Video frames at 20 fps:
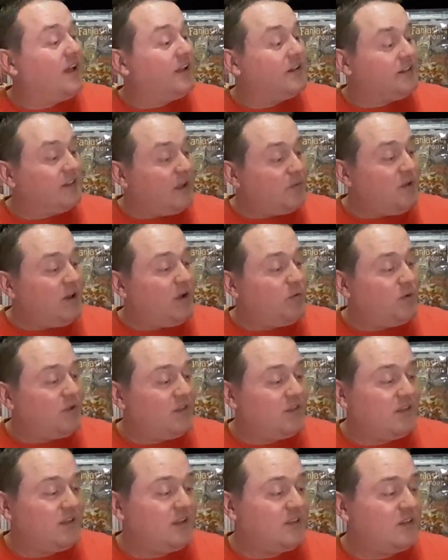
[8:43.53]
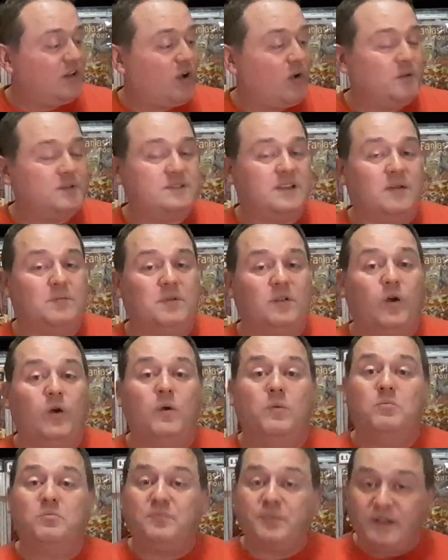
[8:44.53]
Let me know what you think in the comments down below.
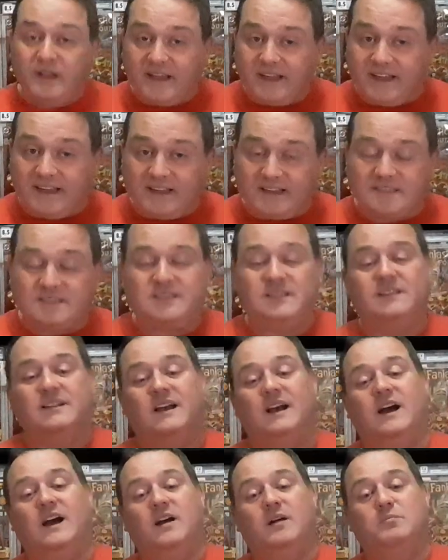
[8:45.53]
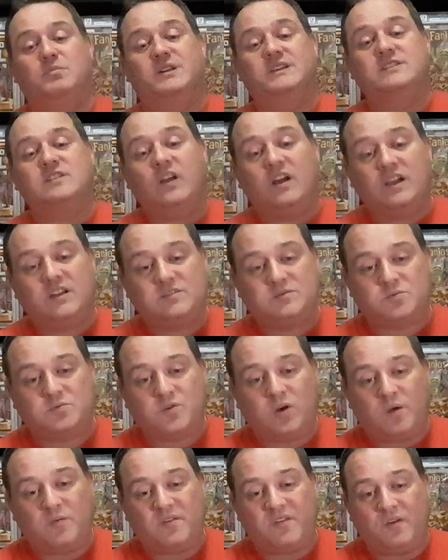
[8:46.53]
Please like and
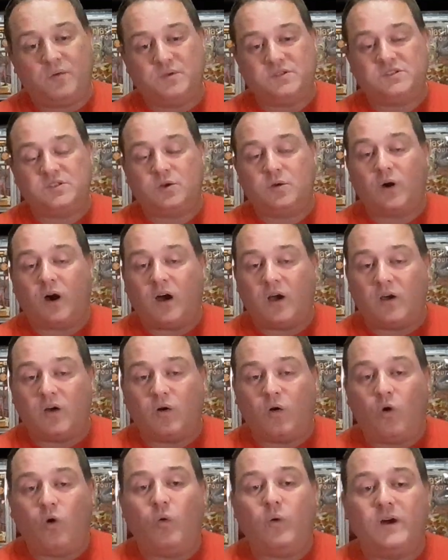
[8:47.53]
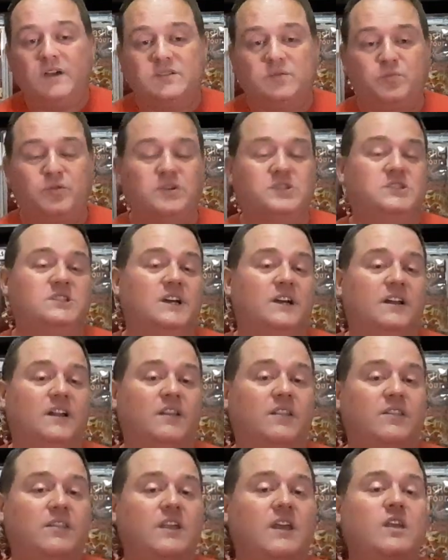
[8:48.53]
subscribe if you wish to. I always appreciate
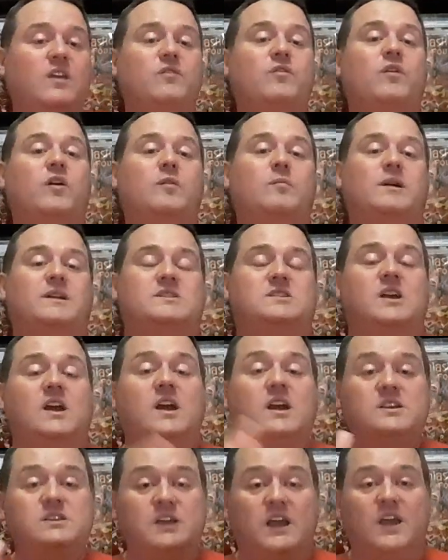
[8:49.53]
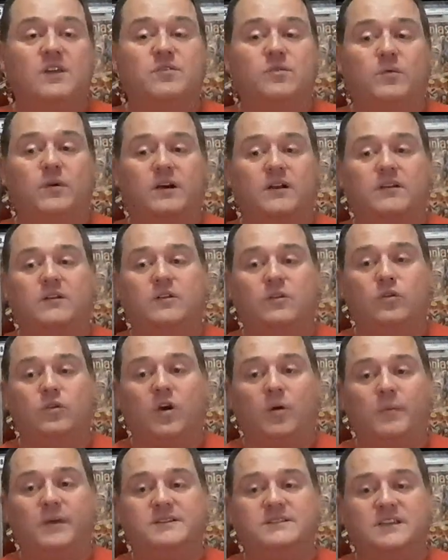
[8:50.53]
it. Thank you very much to everyone who
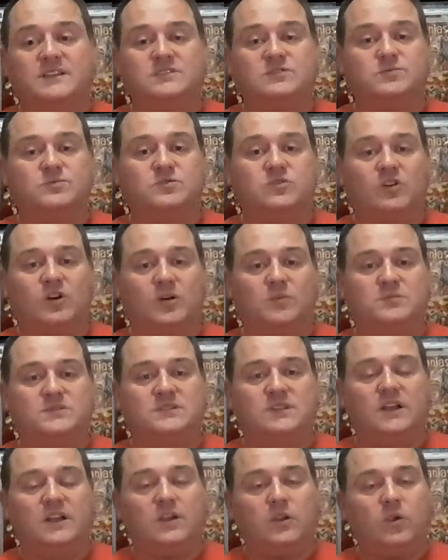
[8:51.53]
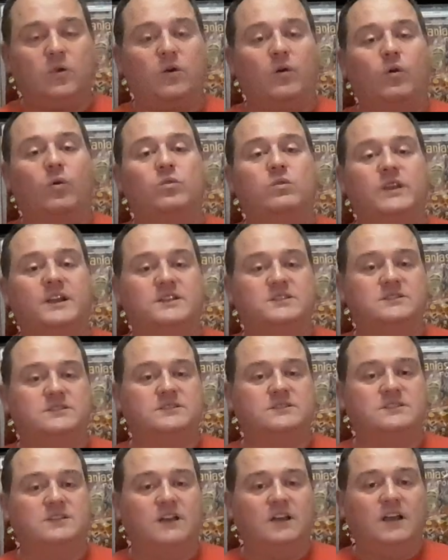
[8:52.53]
comments and subscribes. You're all
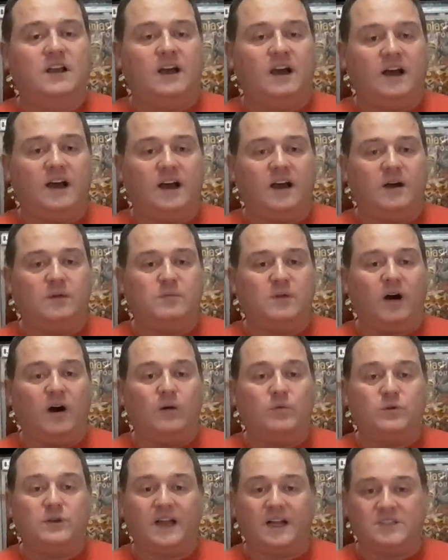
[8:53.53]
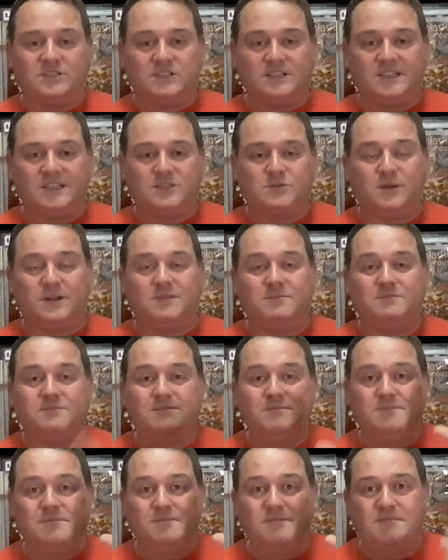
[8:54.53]
legends. I will catch you in the next one.
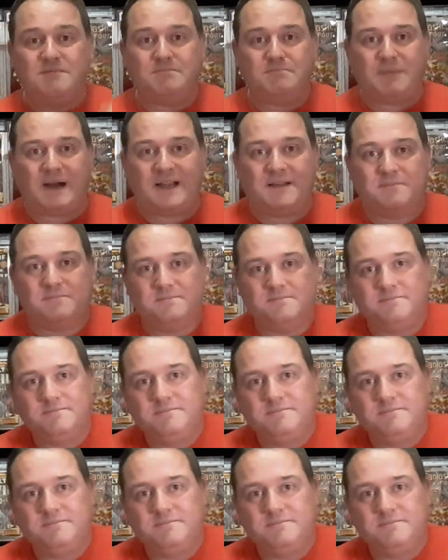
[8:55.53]
Bye.